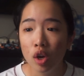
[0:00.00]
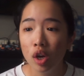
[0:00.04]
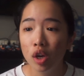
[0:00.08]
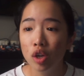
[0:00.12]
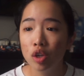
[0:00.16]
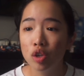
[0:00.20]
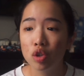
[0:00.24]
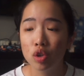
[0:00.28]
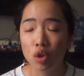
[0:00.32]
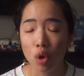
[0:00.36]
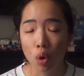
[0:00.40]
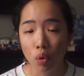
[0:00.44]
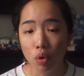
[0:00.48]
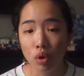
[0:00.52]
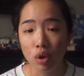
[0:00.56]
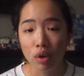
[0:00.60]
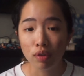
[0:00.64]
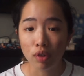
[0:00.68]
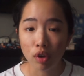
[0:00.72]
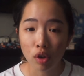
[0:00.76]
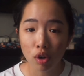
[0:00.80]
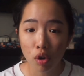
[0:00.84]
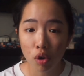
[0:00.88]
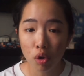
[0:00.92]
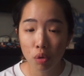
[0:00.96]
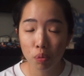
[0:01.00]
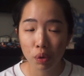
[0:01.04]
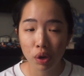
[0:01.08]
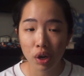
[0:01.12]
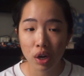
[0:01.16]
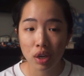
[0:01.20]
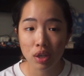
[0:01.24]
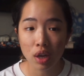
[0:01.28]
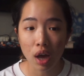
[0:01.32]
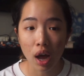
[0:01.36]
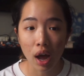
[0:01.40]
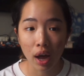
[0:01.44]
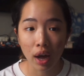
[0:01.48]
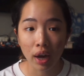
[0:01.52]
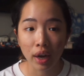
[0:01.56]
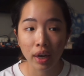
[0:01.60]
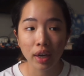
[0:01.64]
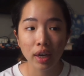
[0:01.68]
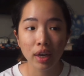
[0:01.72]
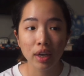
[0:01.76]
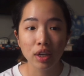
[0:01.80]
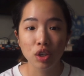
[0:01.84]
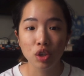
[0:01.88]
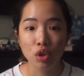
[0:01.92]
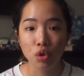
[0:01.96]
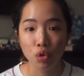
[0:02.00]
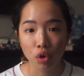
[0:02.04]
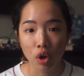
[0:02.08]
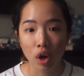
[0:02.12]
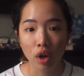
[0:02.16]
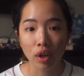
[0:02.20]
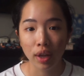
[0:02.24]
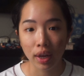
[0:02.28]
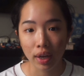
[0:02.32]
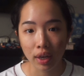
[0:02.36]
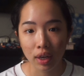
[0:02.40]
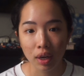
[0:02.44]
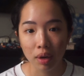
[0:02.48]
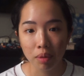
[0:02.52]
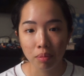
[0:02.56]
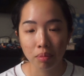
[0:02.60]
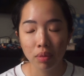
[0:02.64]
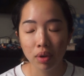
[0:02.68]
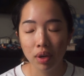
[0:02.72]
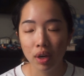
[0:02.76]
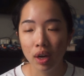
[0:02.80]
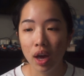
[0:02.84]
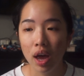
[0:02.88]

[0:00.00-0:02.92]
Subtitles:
so difficult because I do not like him.